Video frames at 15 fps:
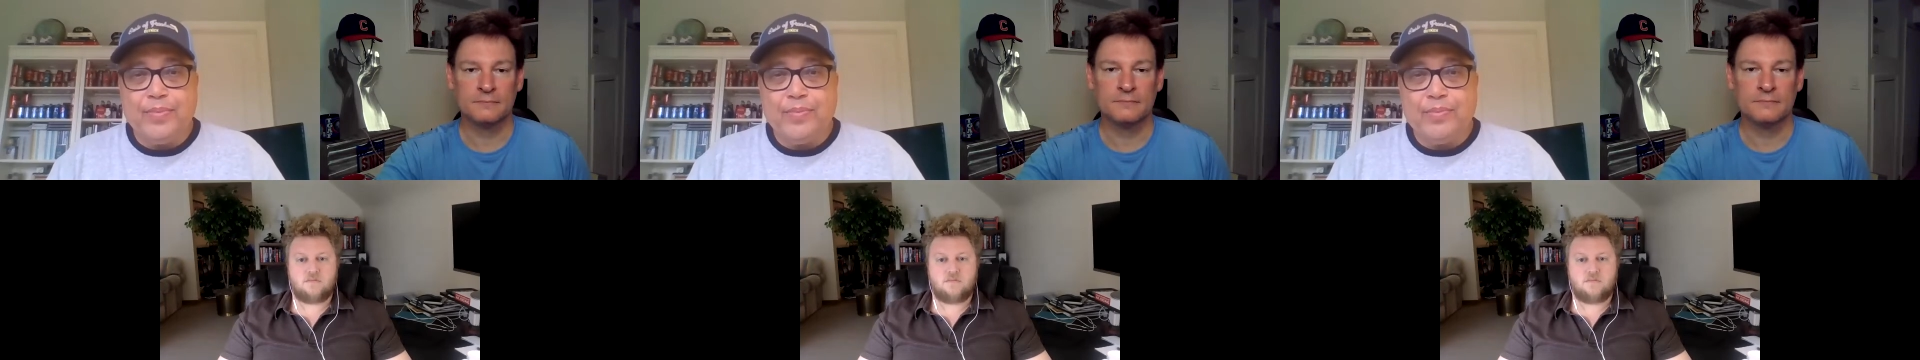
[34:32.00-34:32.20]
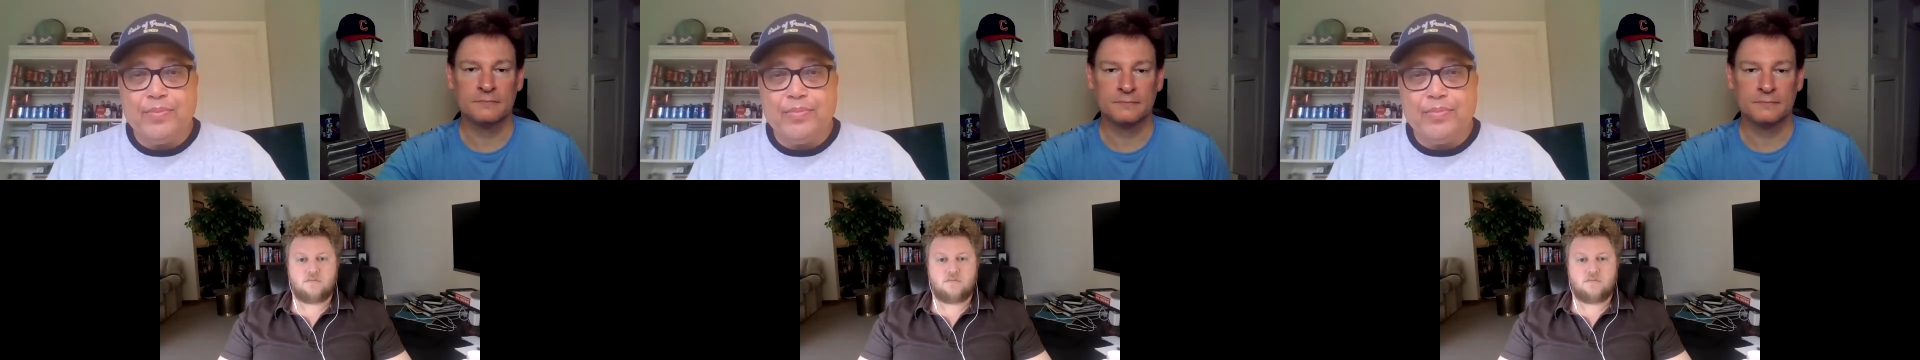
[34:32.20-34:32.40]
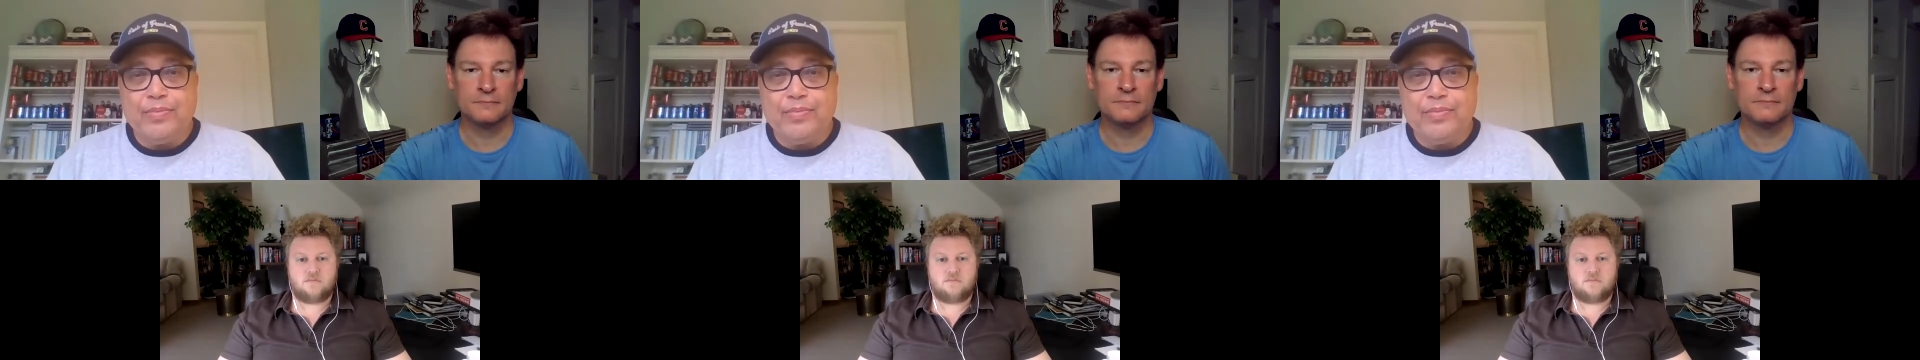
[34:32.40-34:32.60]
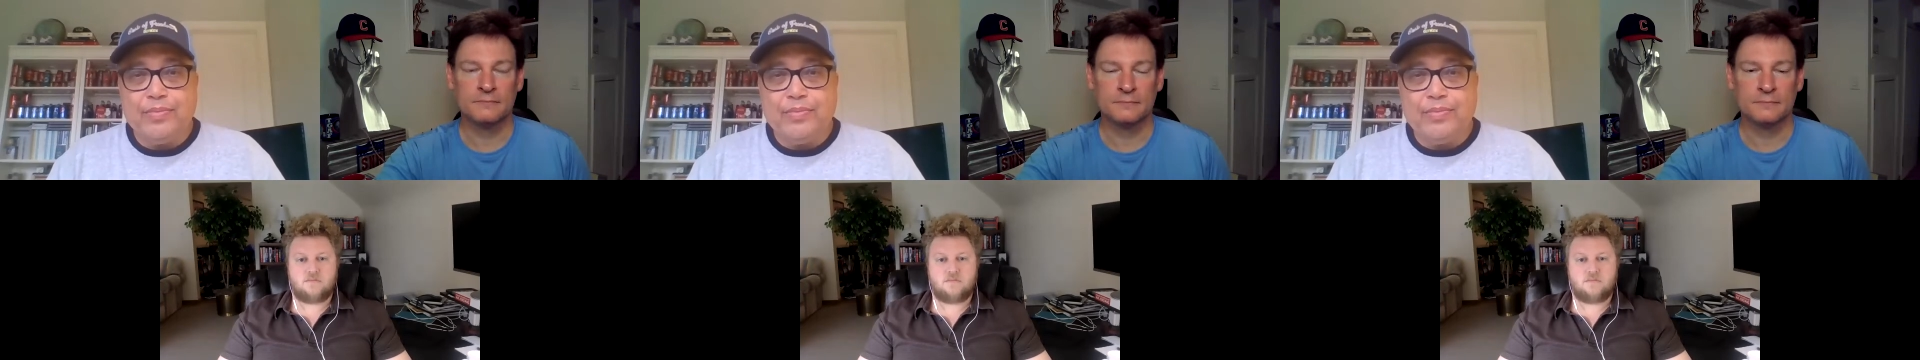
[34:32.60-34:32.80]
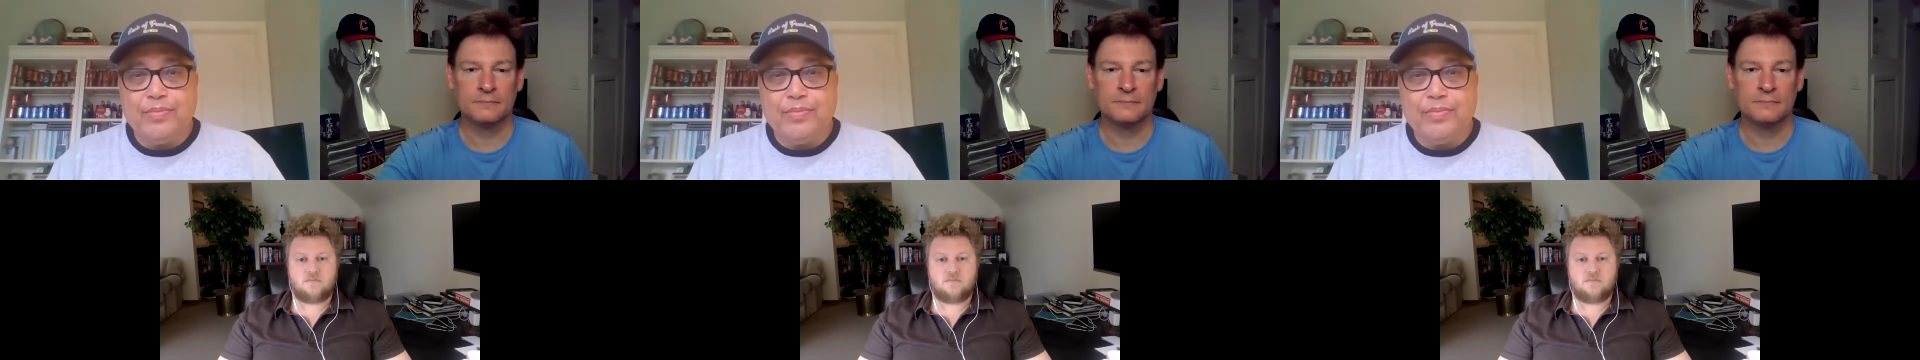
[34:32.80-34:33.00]

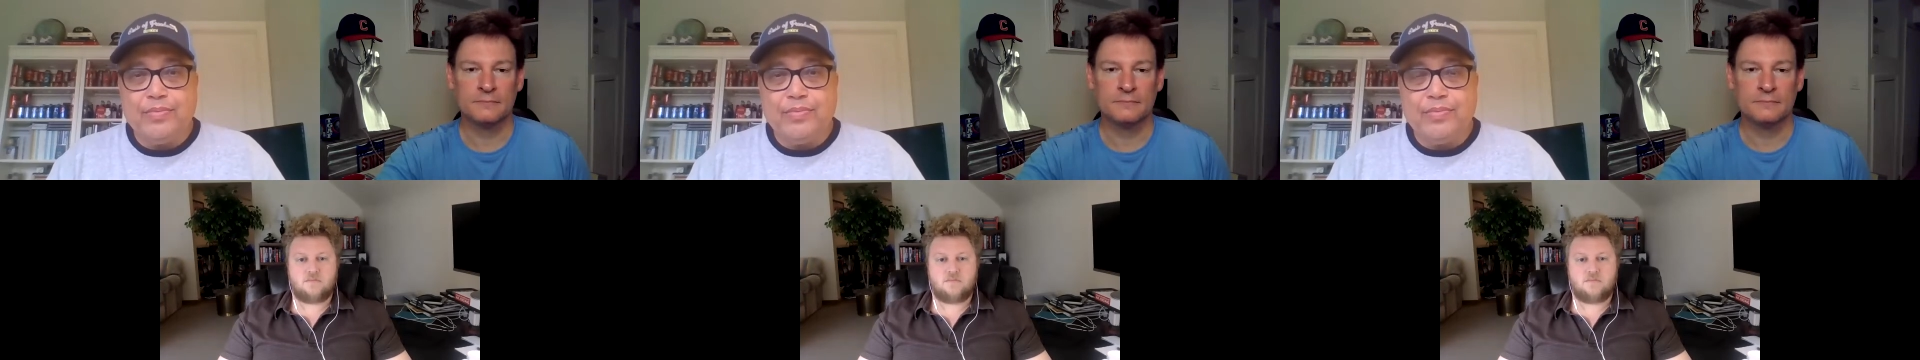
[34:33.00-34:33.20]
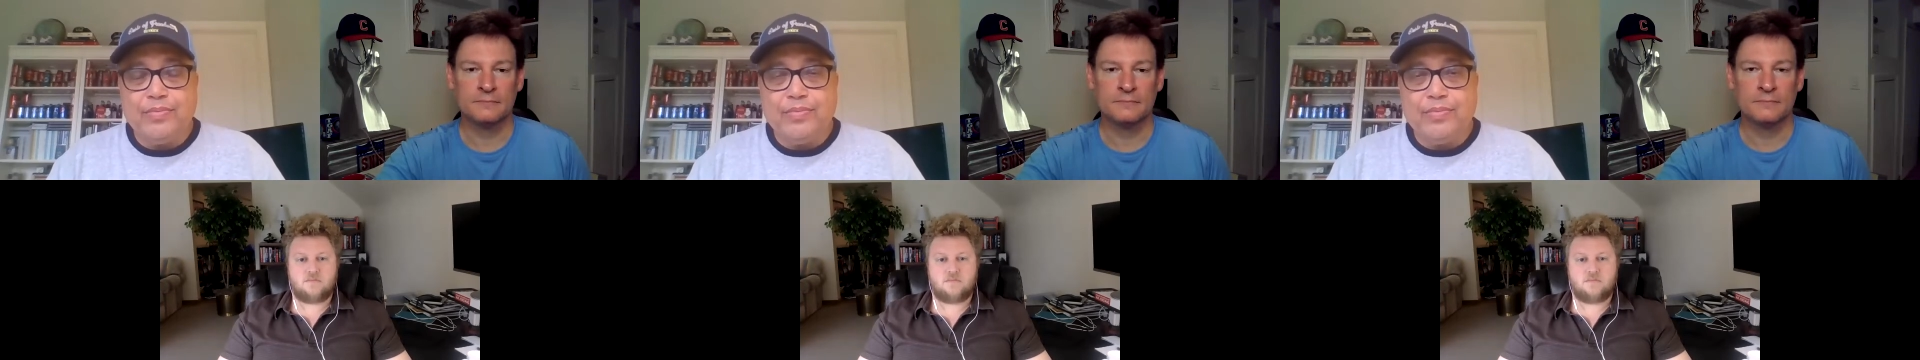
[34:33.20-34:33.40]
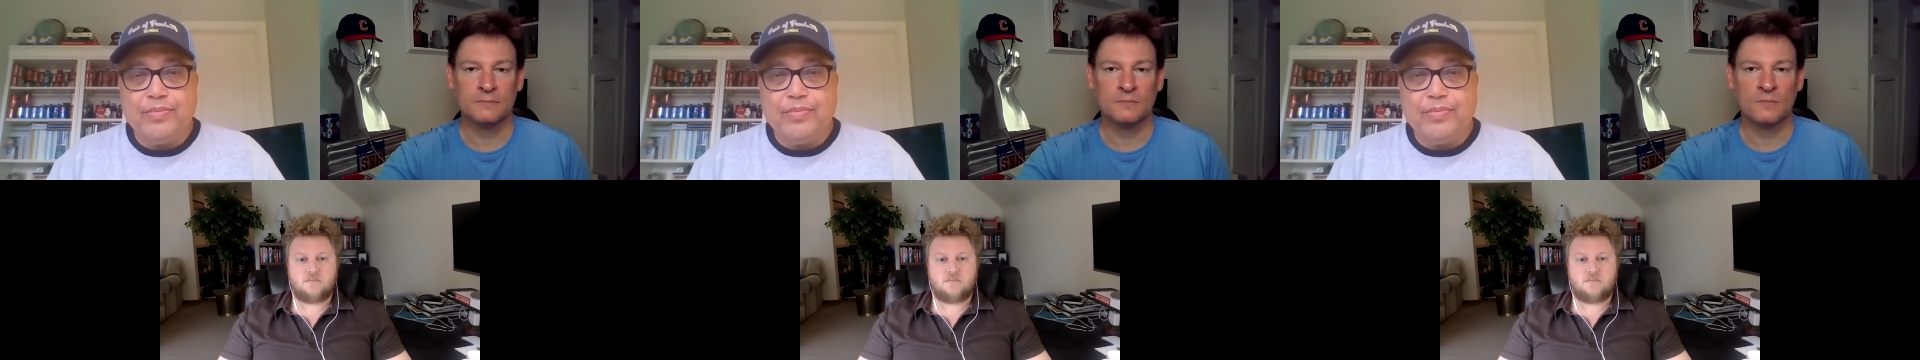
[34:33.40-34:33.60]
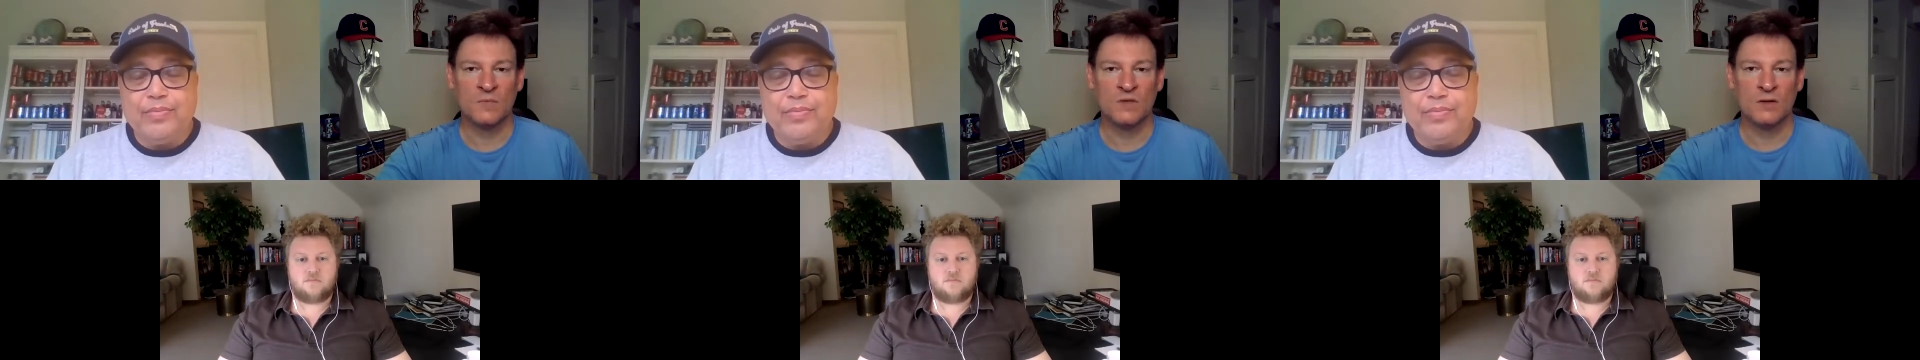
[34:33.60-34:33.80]
(silence)